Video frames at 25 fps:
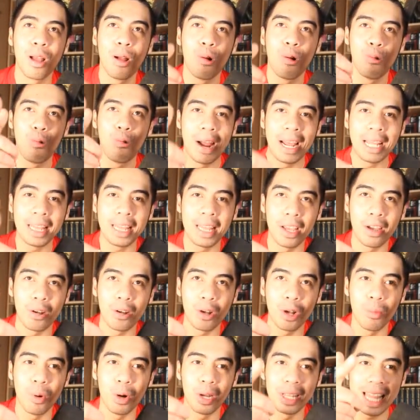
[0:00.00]
right there.
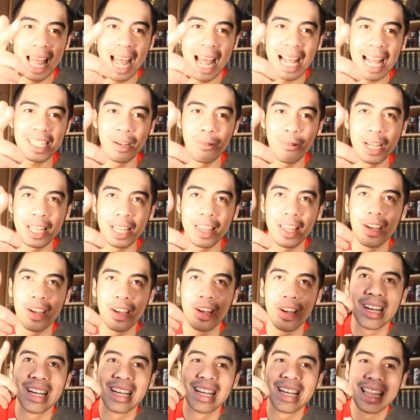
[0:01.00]
Come on. That's it right
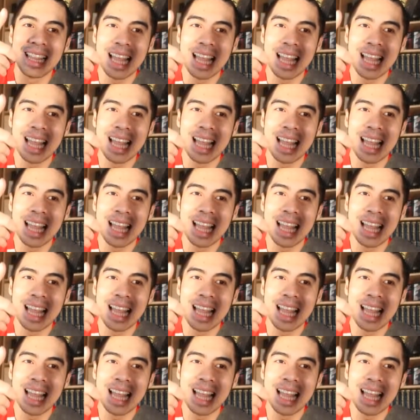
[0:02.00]
there.